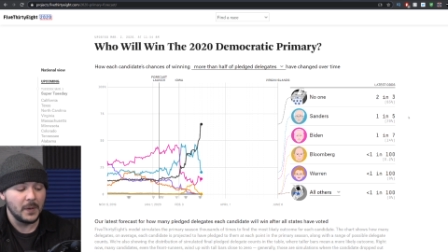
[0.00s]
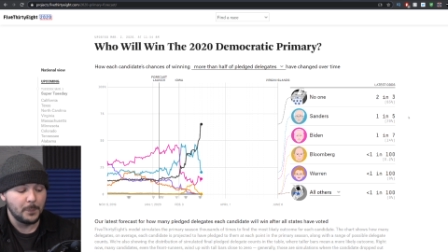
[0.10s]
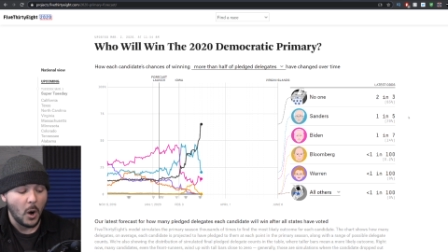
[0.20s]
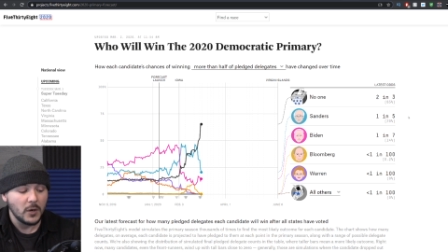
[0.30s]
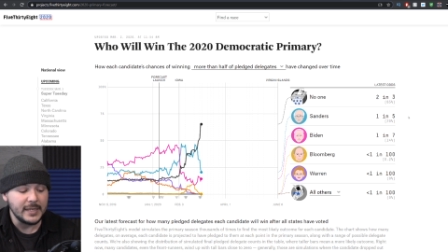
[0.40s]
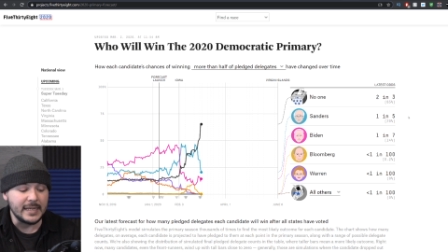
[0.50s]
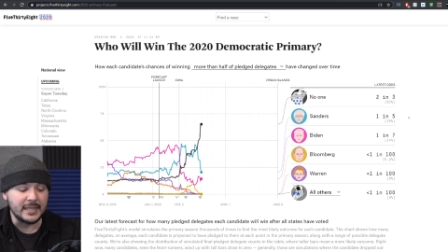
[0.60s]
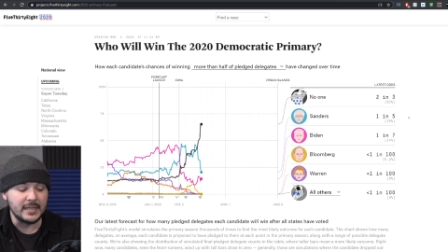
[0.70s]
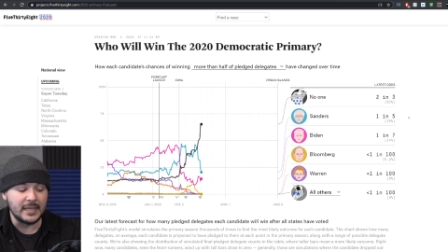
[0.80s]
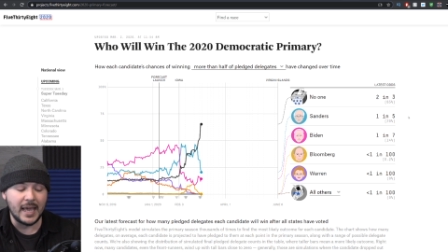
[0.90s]
The party
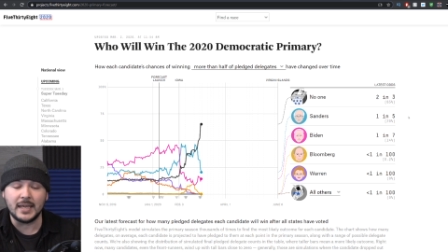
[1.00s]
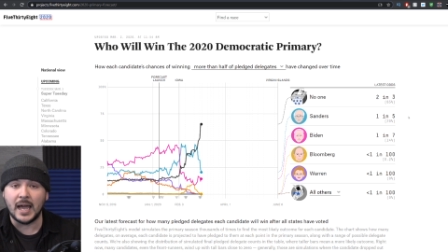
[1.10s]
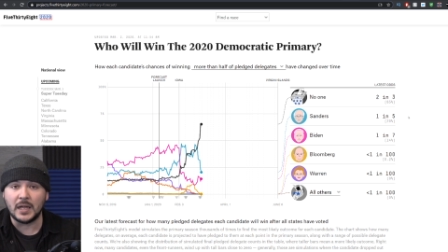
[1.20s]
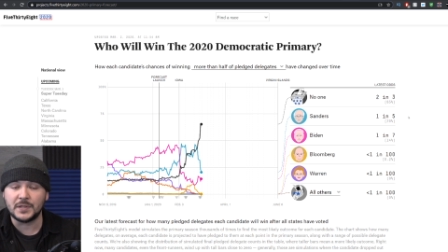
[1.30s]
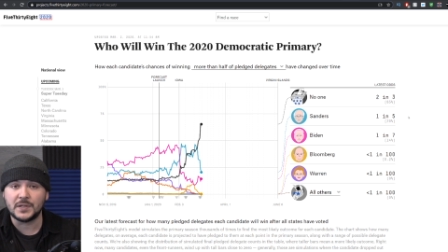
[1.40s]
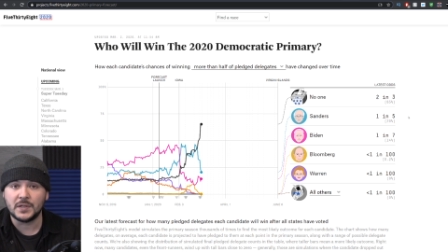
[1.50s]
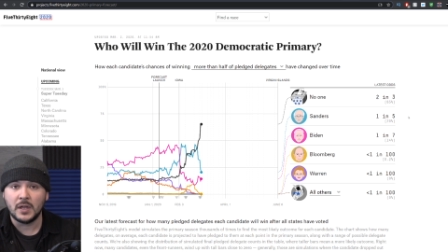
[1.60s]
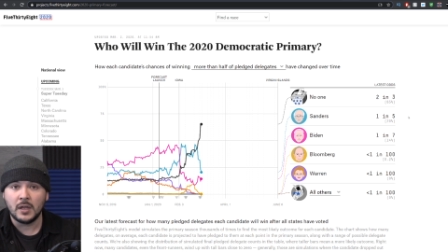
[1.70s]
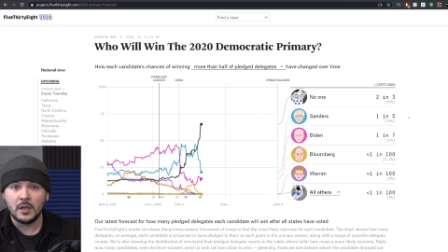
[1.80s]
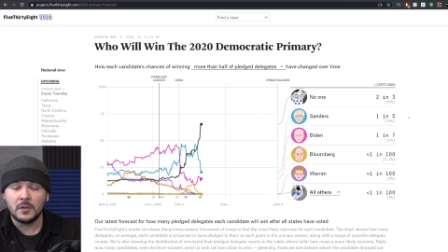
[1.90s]
is in chaos.
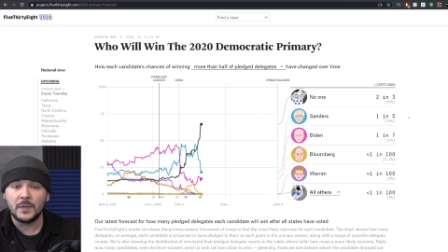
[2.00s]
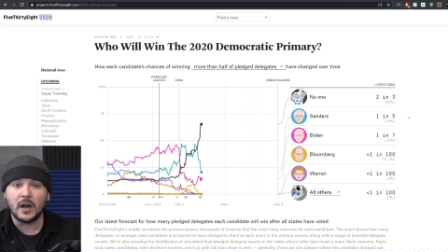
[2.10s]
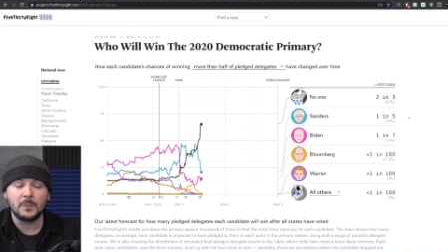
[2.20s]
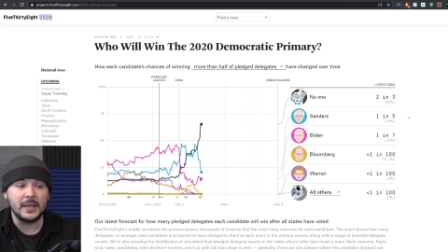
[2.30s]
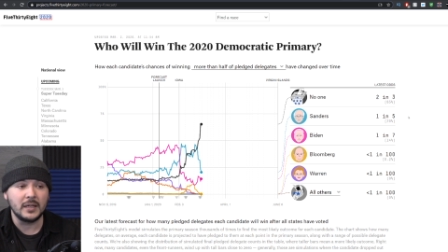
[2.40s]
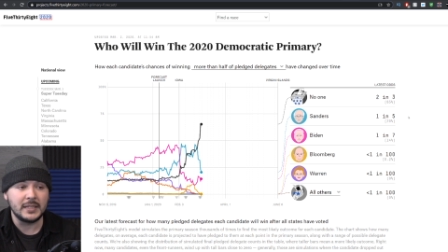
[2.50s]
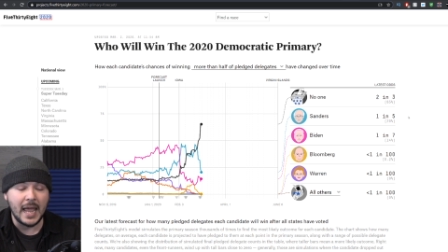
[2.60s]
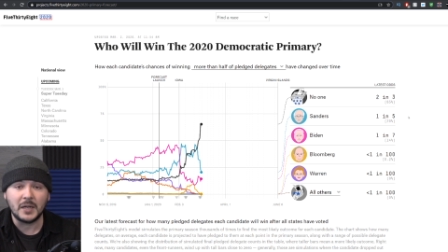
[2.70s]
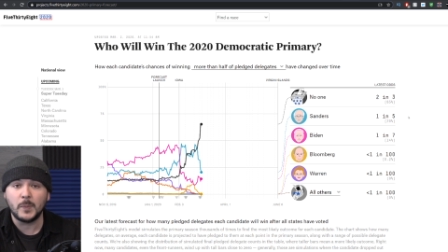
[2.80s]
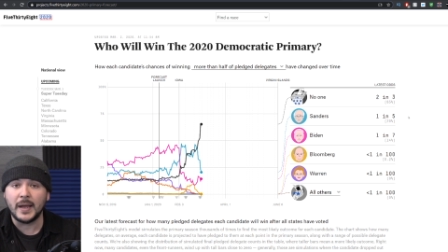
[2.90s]
They are being
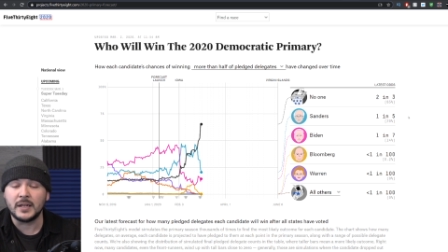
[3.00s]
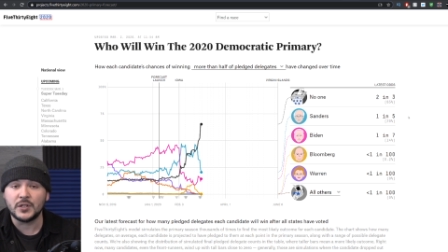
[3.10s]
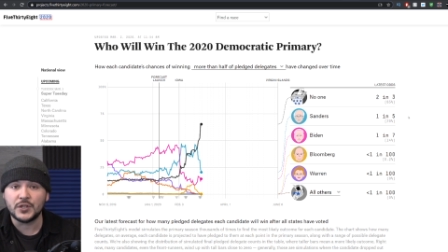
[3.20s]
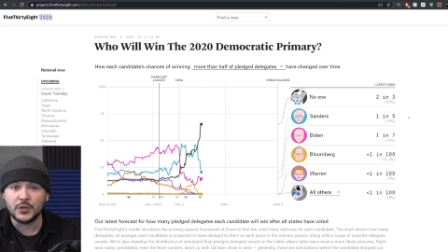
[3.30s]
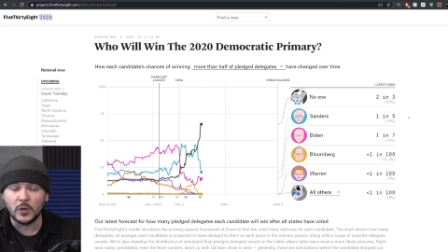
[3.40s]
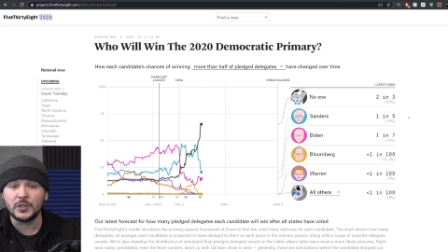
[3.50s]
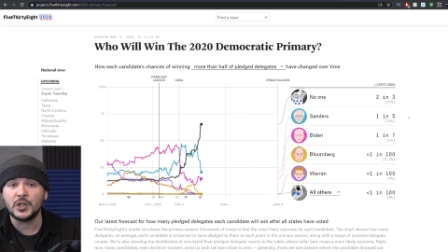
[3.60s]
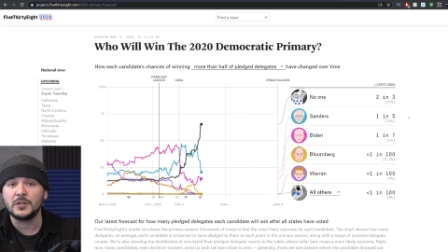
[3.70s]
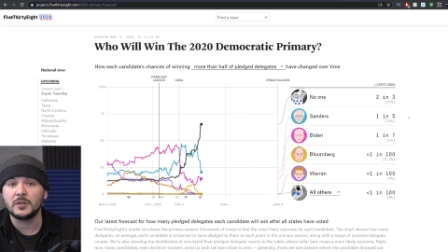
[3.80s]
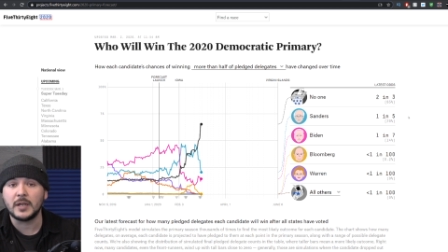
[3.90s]
attacked by an
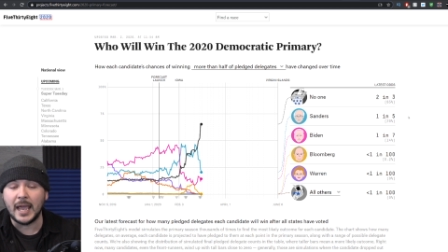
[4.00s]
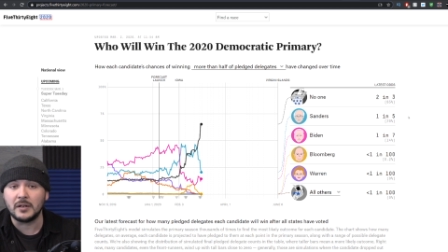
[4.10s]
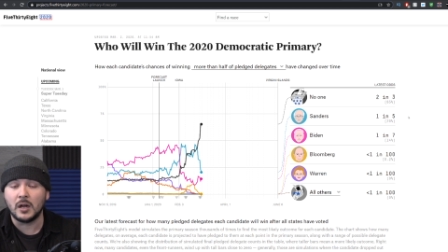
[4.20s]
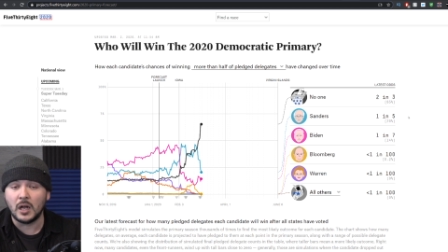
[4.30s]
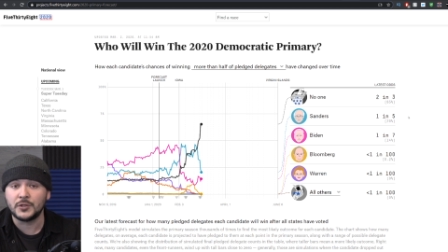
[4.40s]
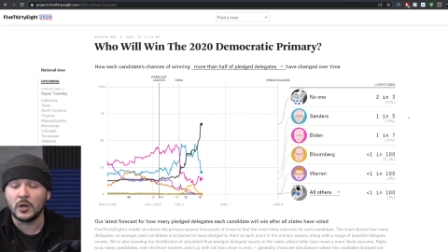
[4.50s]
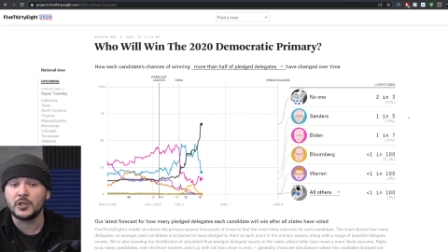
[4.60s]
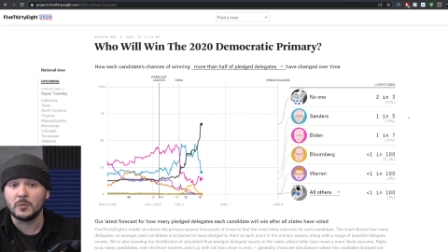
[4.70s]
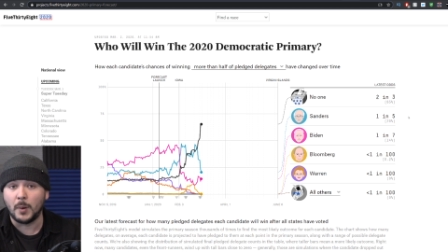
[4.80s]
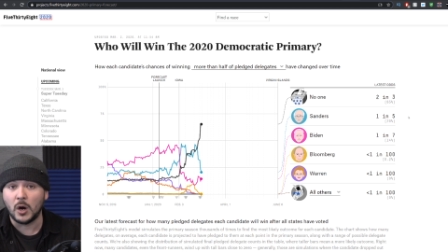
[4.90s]
insurgent can, uh,
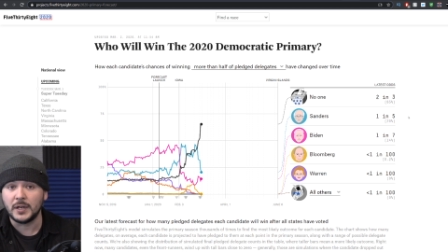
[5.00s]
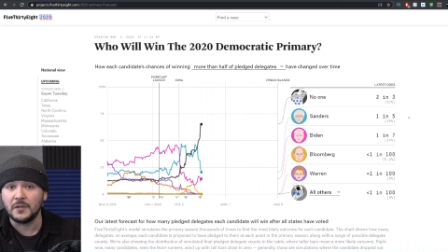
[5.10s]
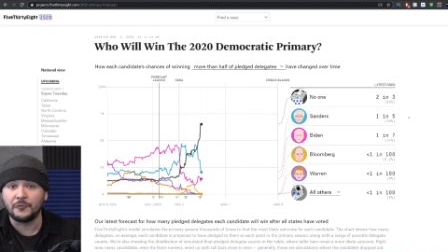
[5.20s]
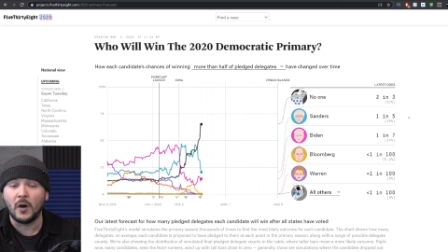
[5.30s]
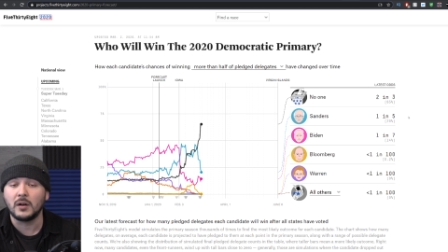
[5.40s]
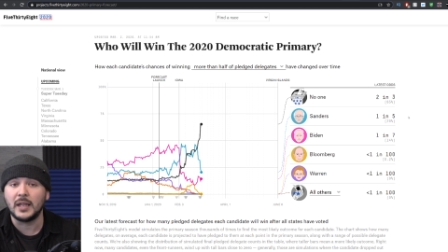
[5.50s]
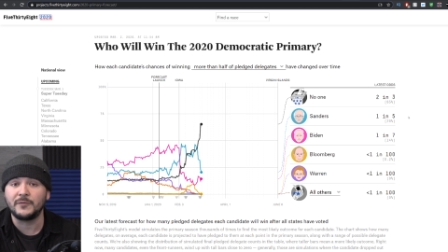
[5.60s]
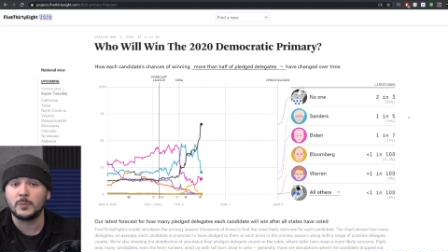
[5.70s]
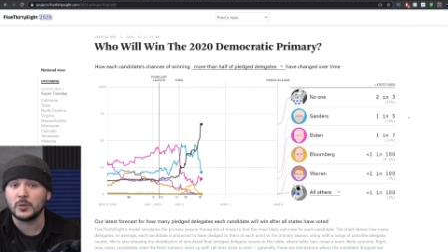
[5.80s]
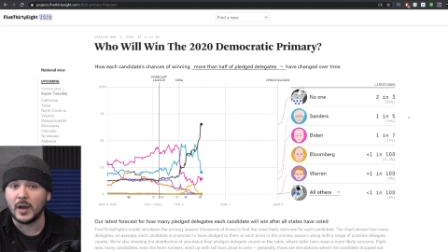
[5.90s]
insurgent party, the far
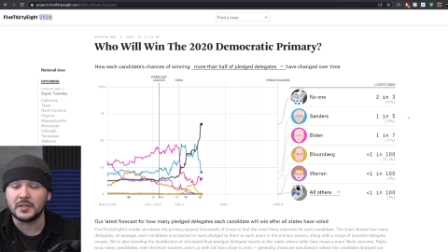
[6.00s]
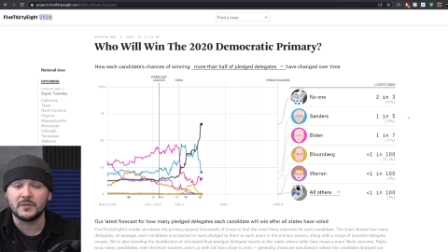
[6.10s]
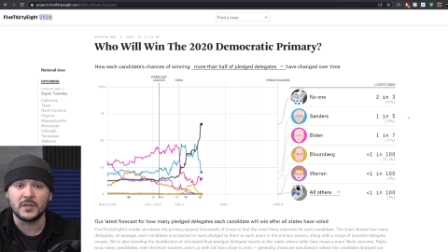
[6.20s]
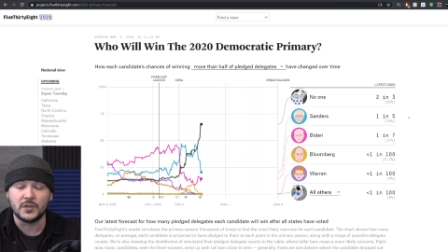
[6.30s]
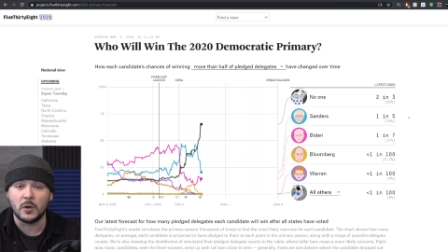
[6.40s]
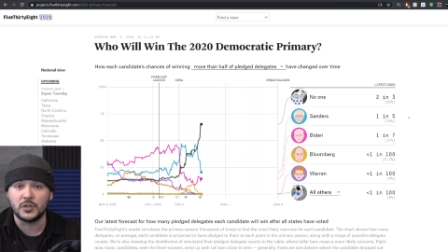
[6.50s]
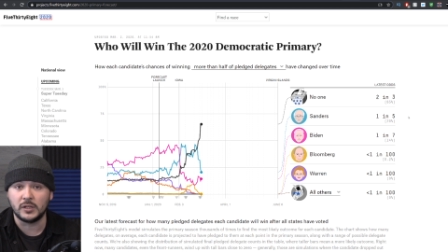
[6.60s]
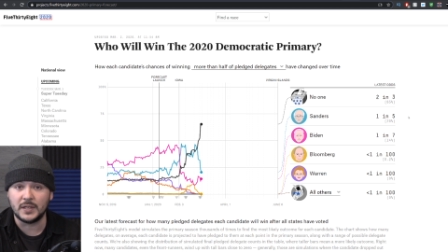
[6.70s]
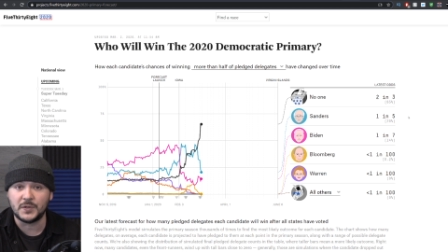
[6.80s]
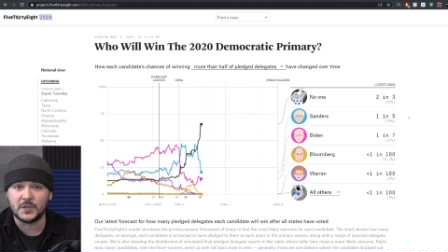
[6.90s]
left progressives and
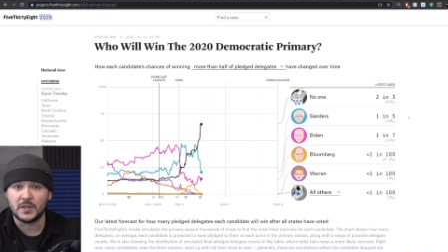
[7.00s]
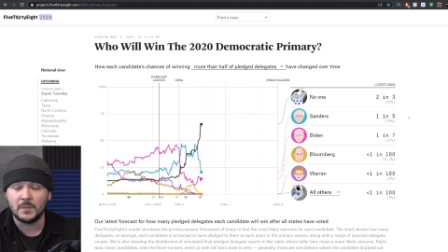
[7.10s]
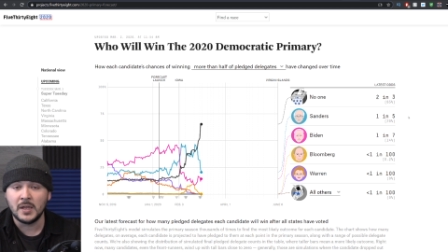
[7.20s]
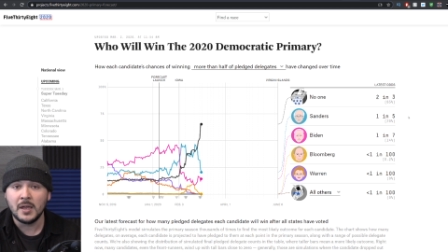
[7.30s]
socialists.